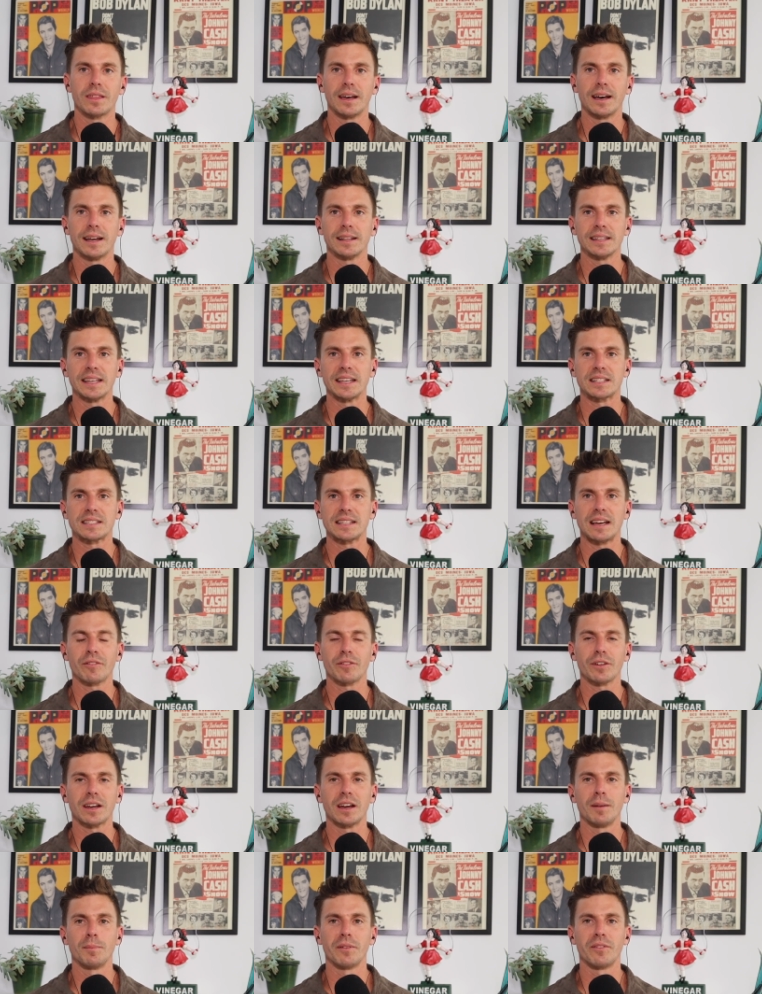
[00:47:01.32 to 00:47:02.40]
uh, Lynx
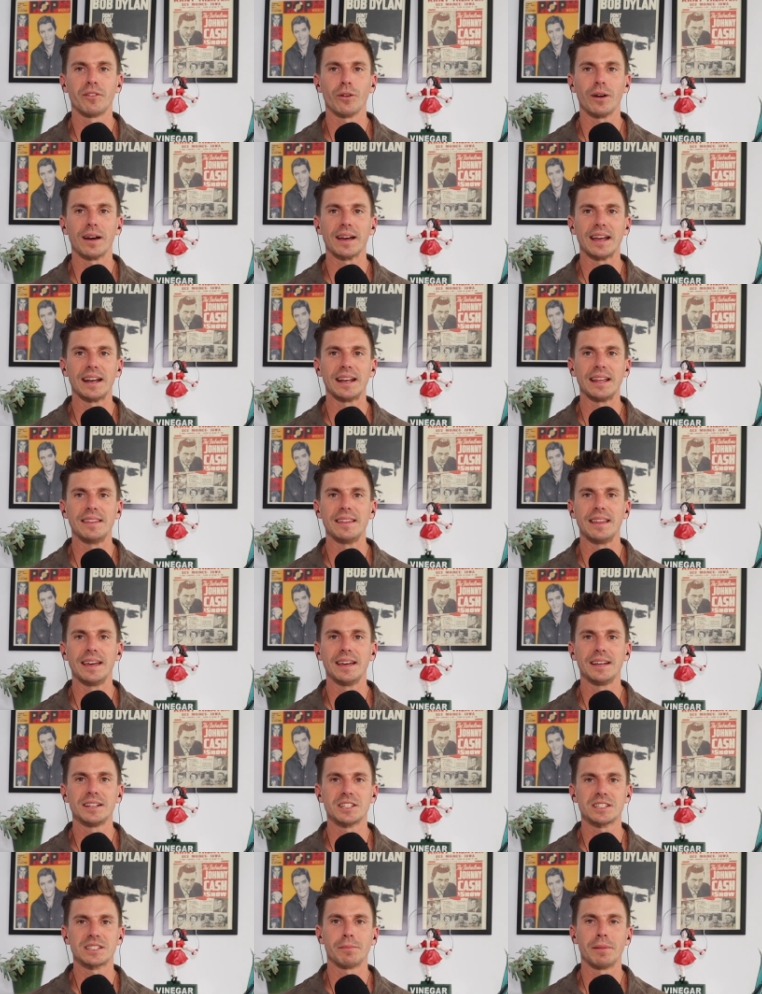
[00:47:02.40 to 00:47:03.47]
Africa before I get in there,
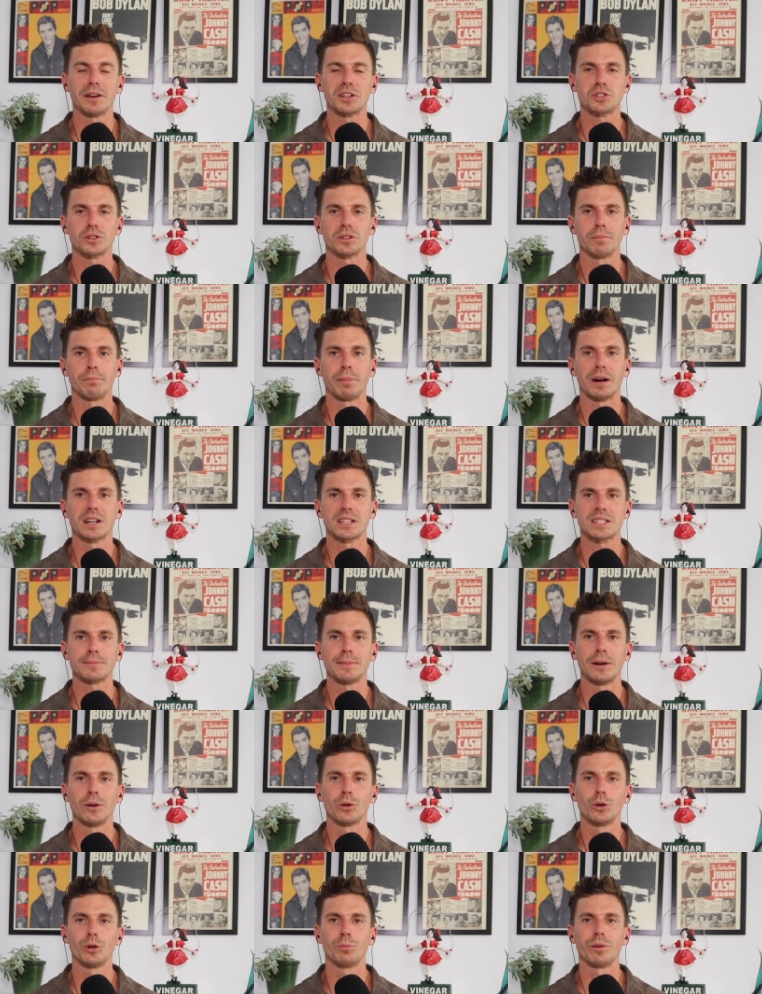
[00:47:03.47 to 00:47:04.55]
just to make sure the bugs
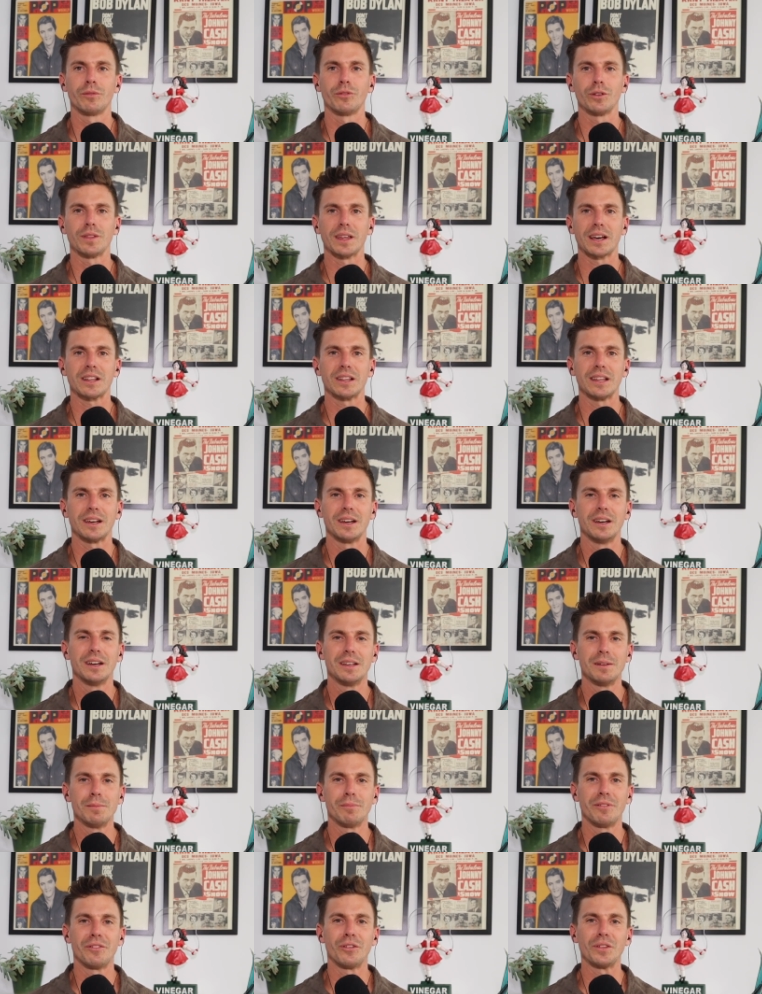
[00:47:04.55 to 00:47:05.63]
smell good before they cl-
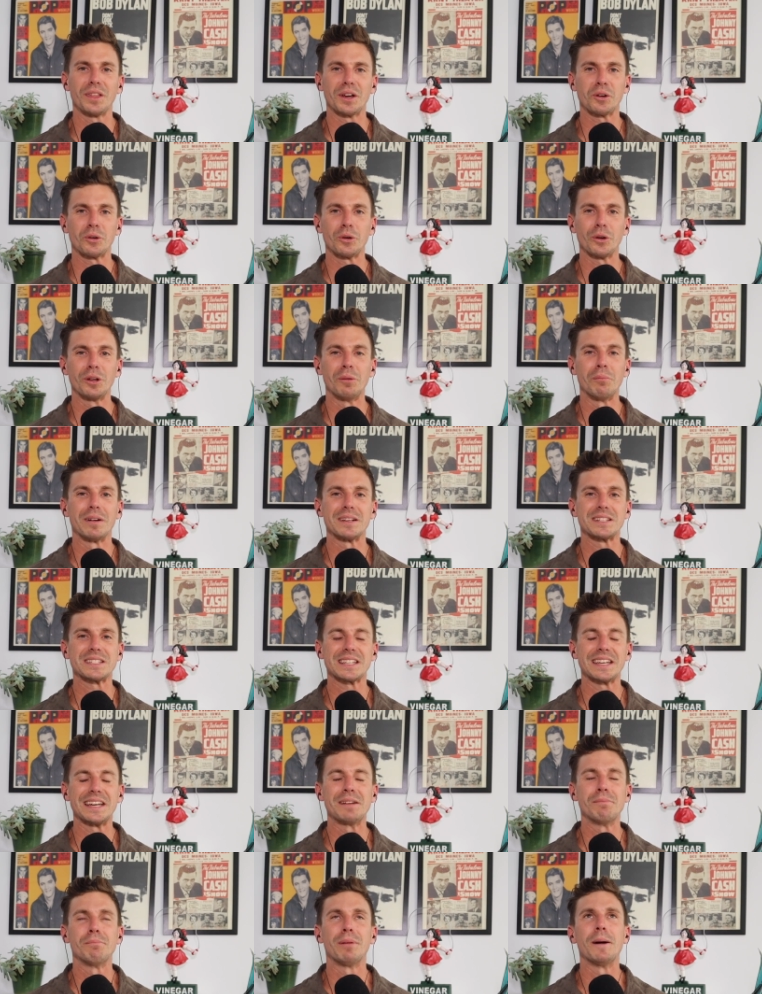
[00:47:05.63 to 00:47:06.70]
before they crawl on my skin.